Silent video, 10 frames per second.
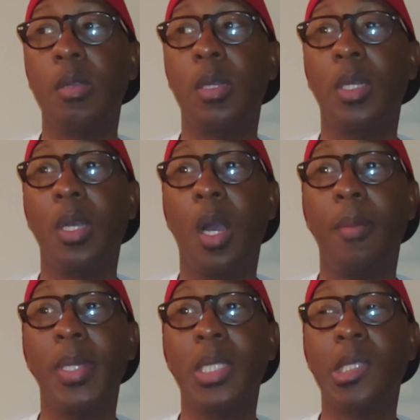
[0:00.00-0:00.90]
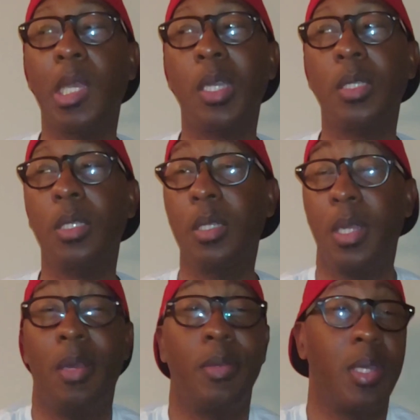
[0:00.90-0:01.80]
in the comment section and
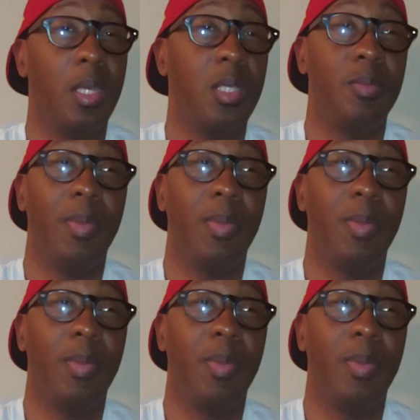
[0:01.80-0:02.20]
I'll gauge